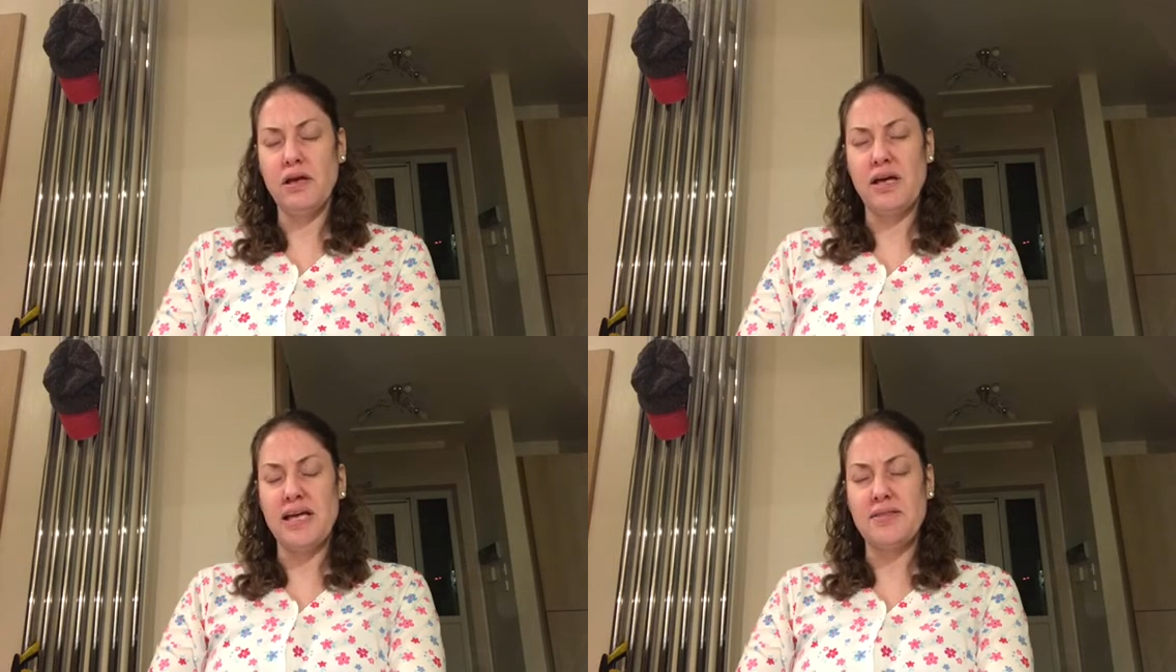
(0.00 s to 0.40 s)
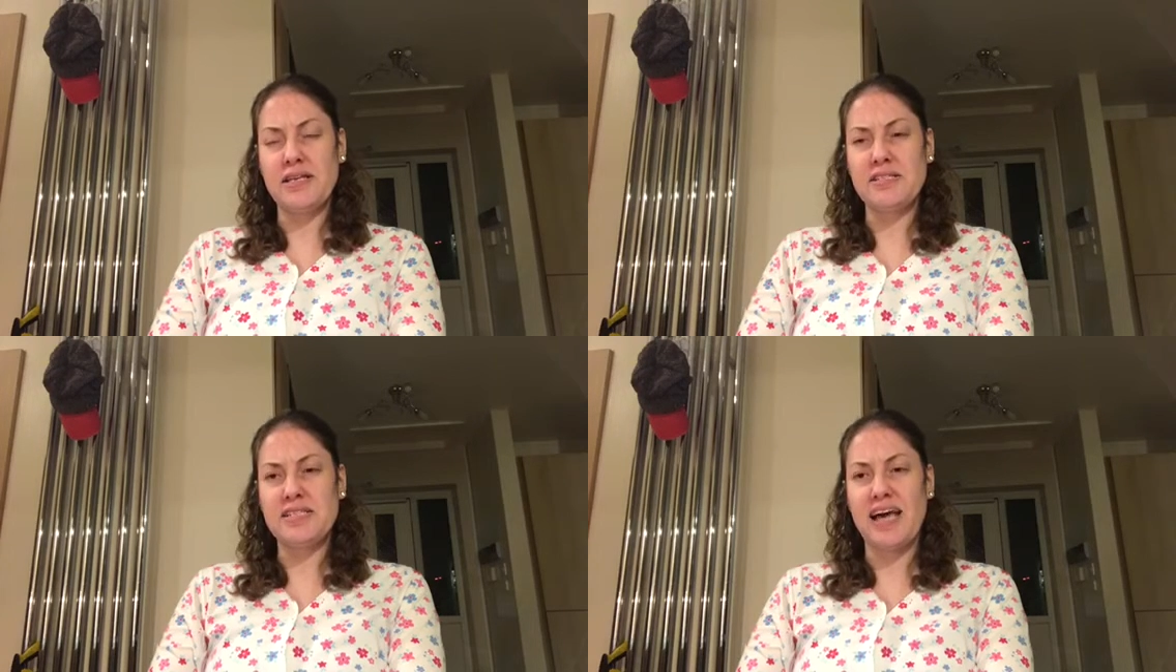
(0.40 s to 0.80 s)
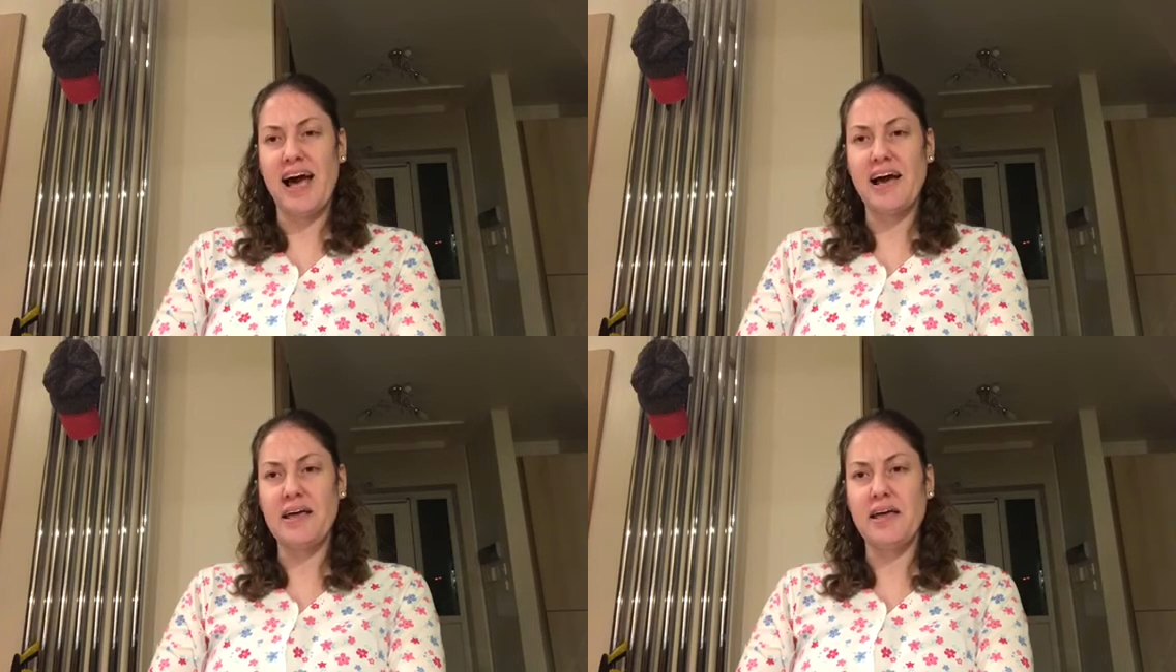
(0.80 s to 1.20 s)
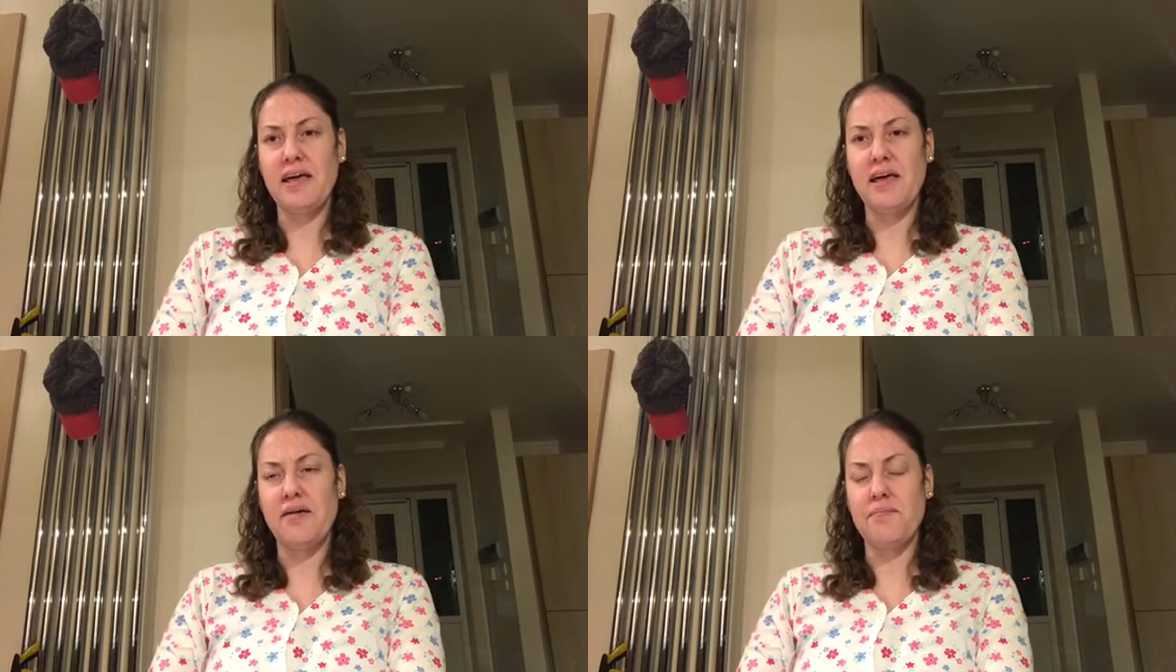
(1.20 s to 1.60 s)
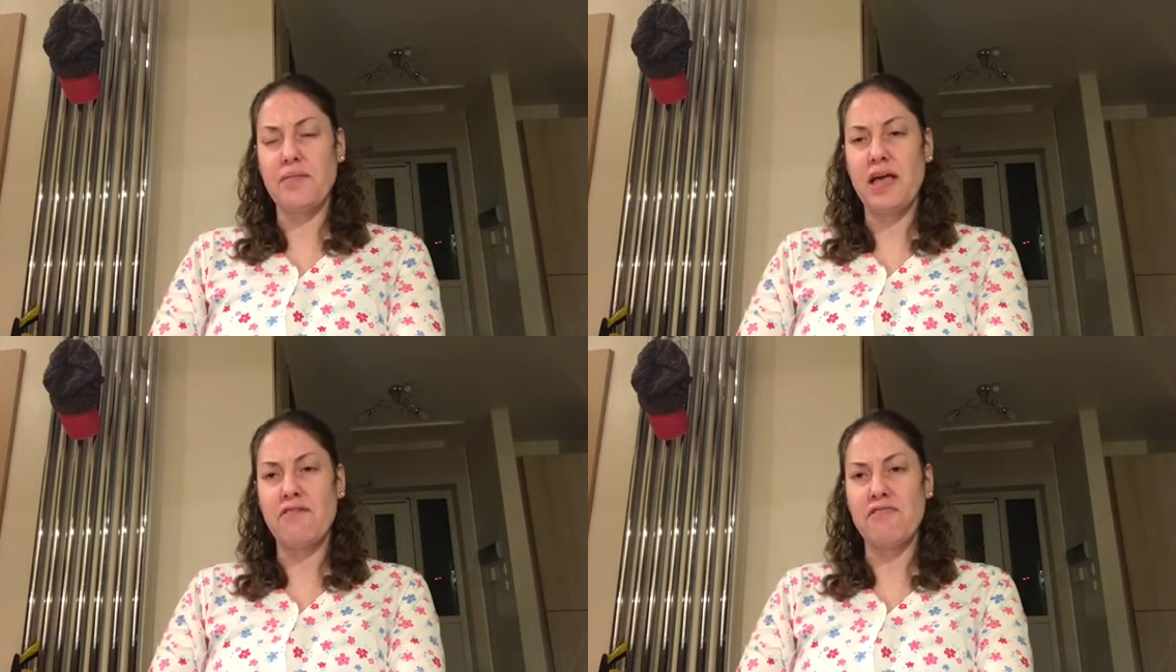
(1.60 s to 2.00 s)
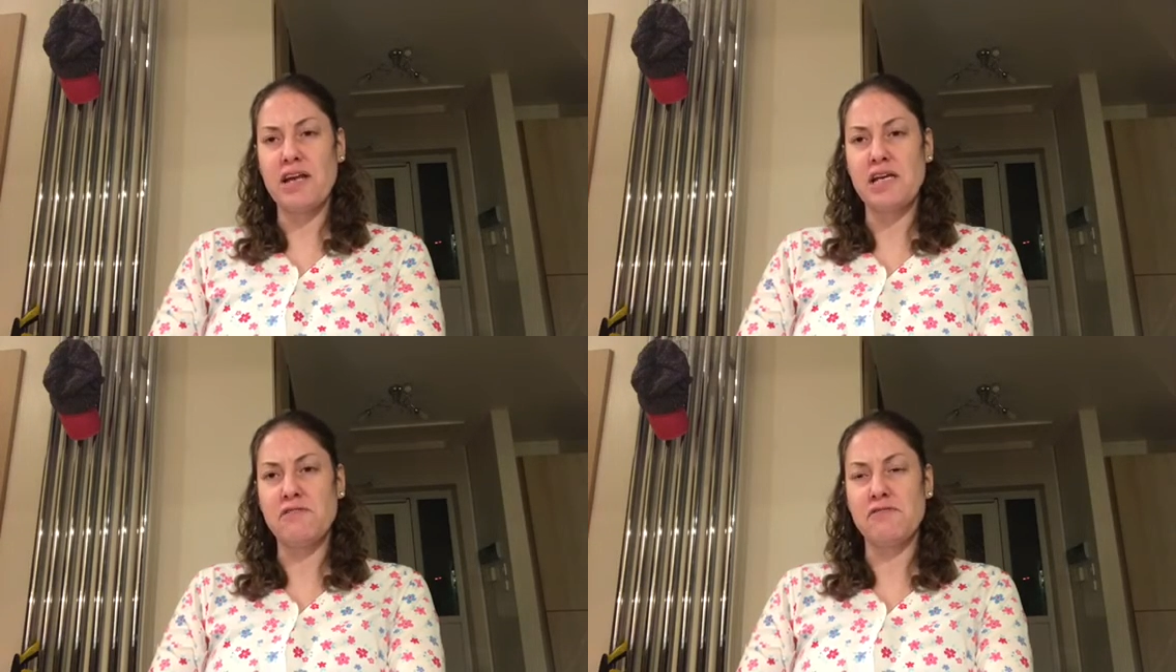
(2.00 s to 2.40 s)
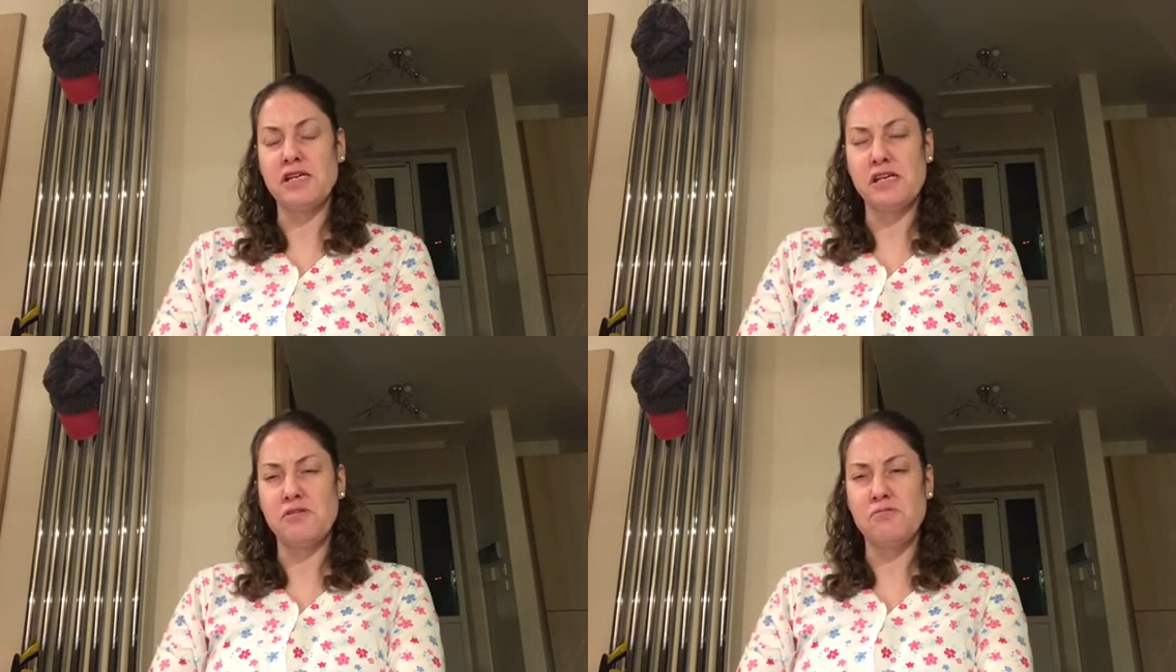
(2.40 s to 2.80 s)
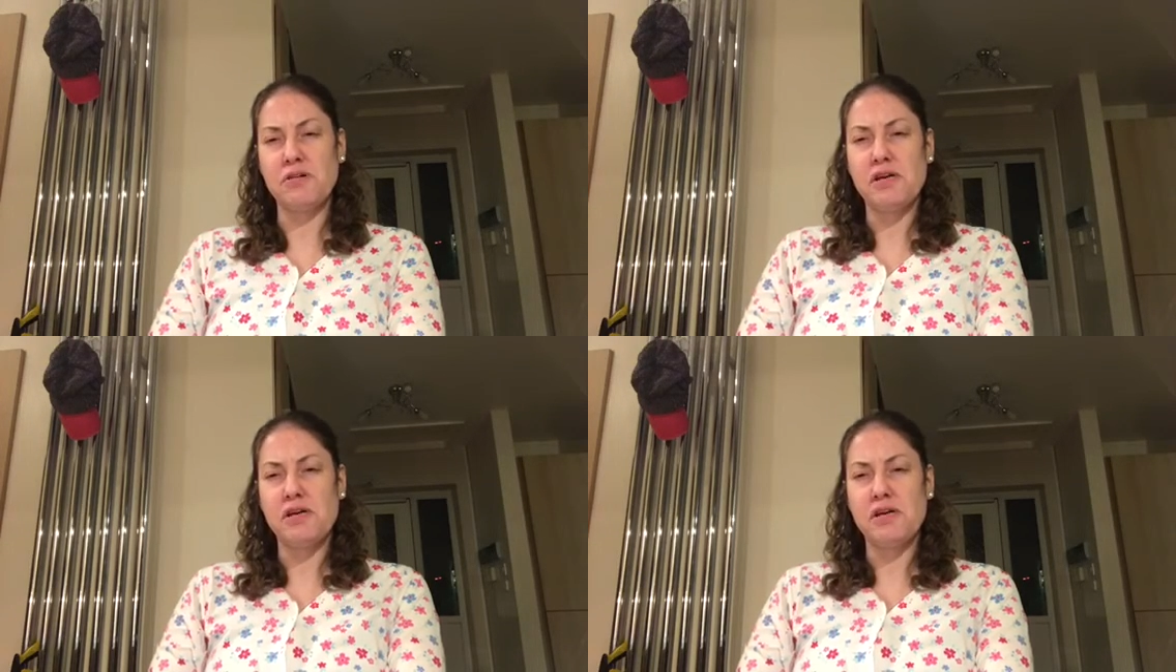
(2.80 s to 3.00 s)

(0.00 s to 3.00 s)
this tag. If any of you